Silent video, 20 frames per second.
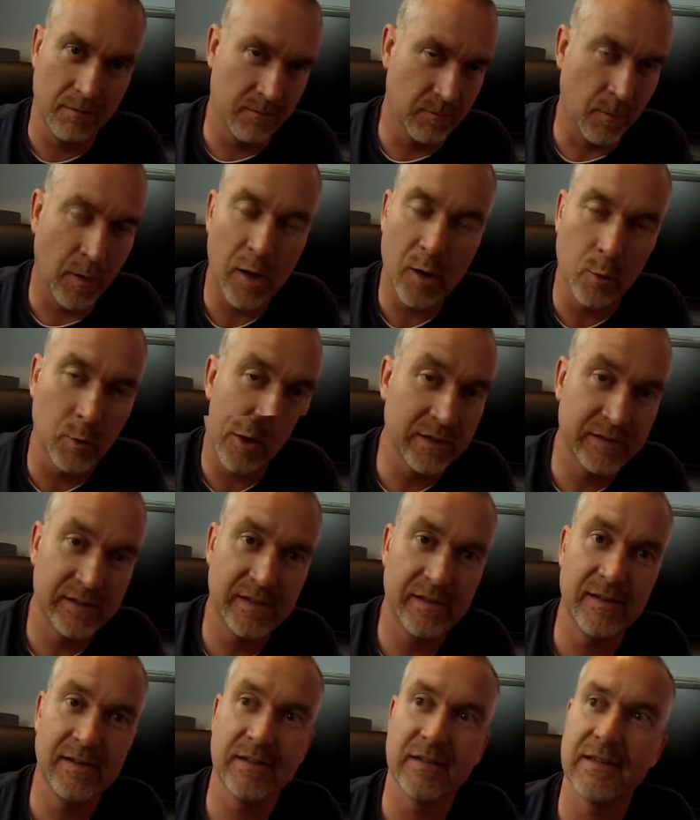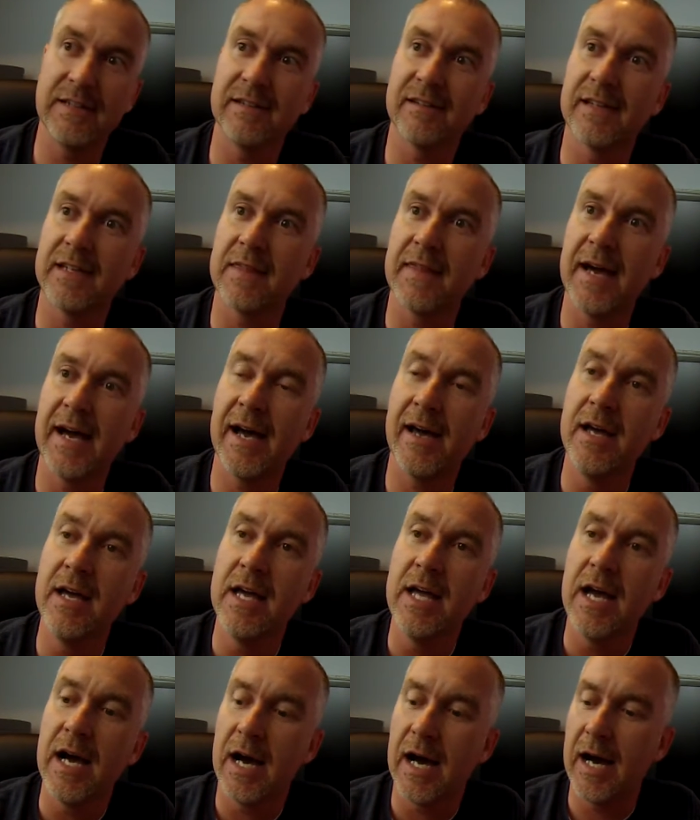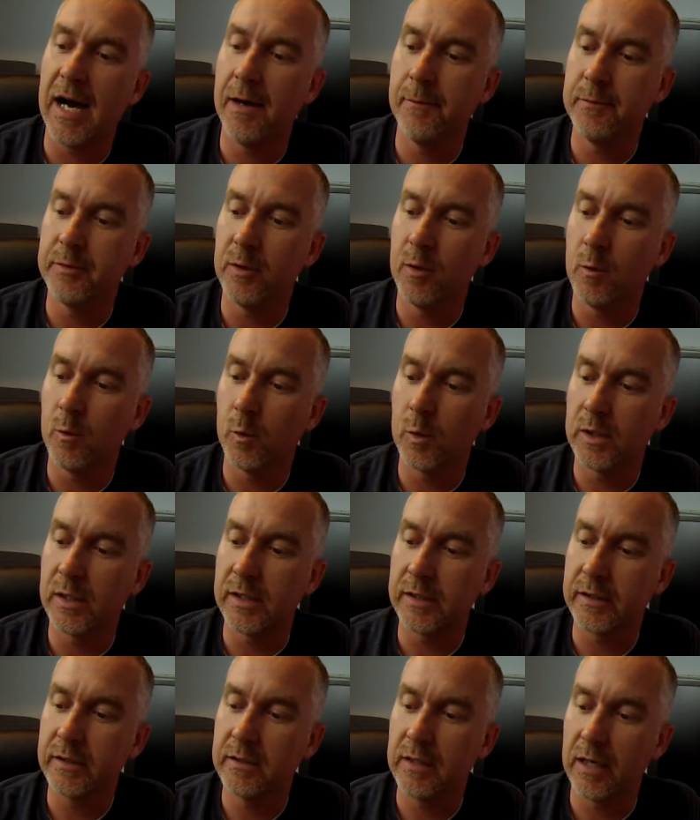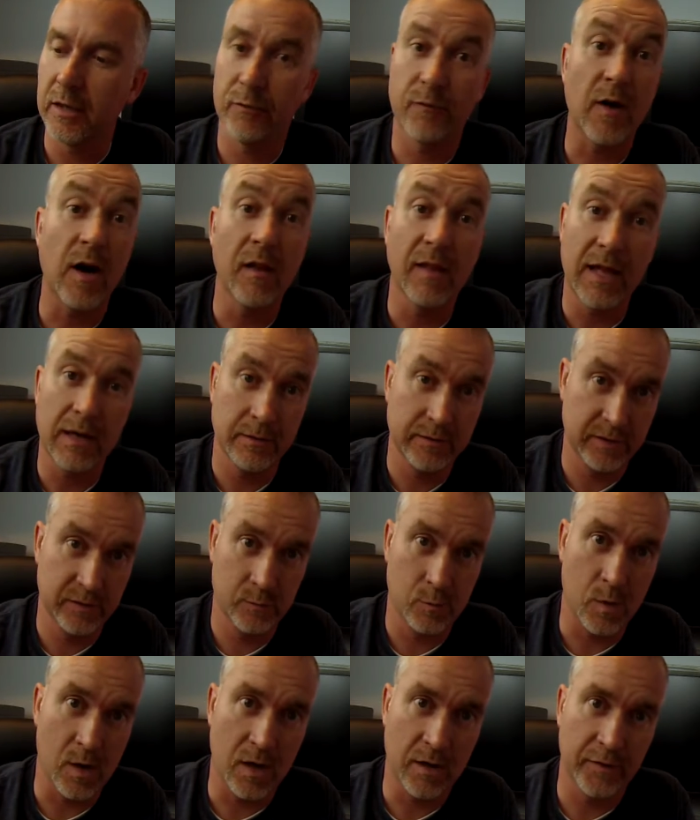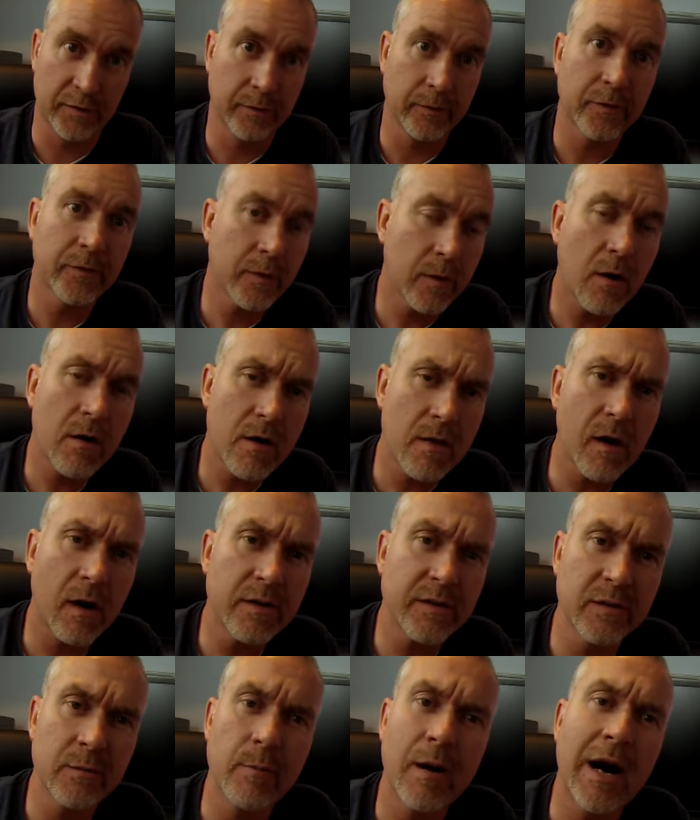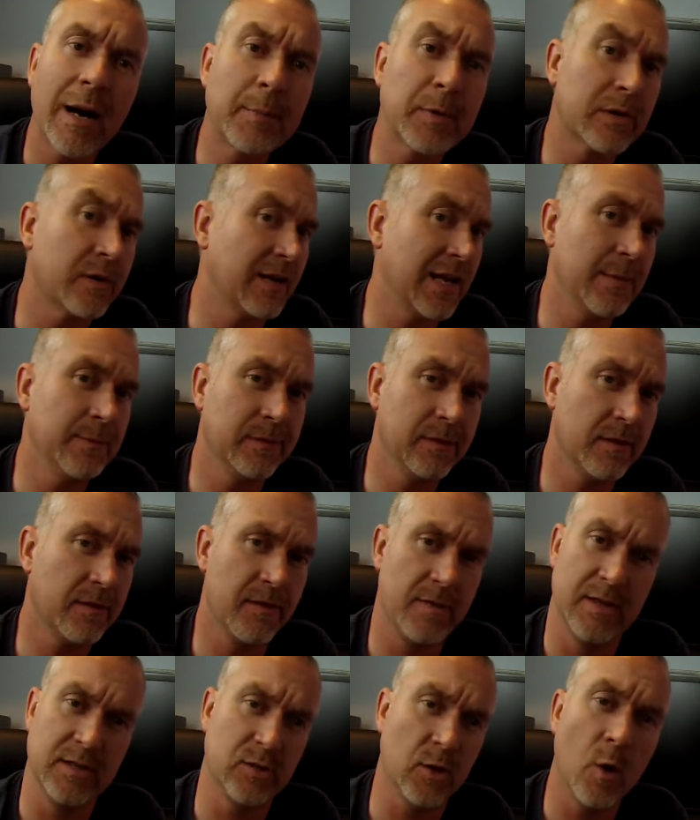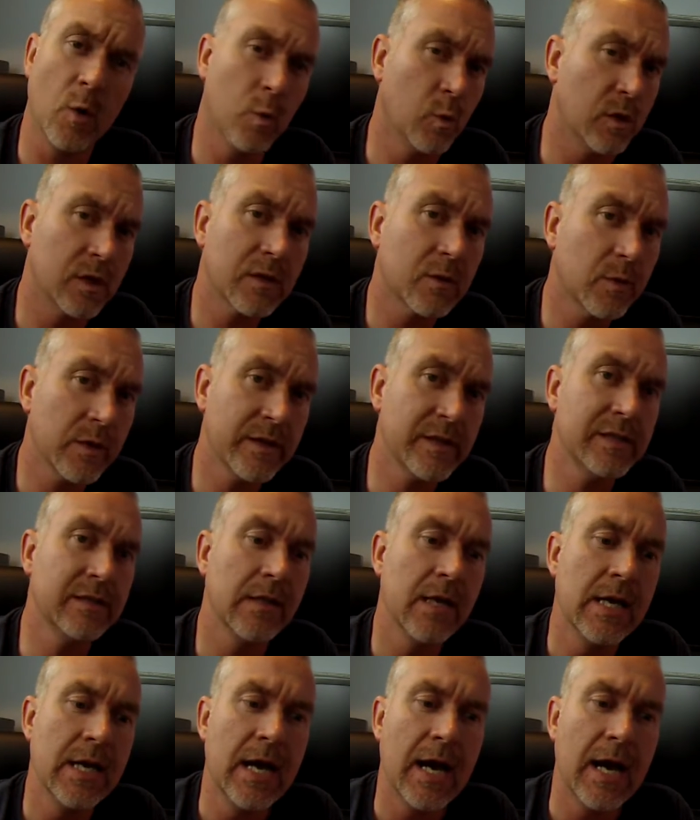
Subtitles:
Morrowind series, things like that don't work, Fallout as well. So there are some popular games out there that don't work with it.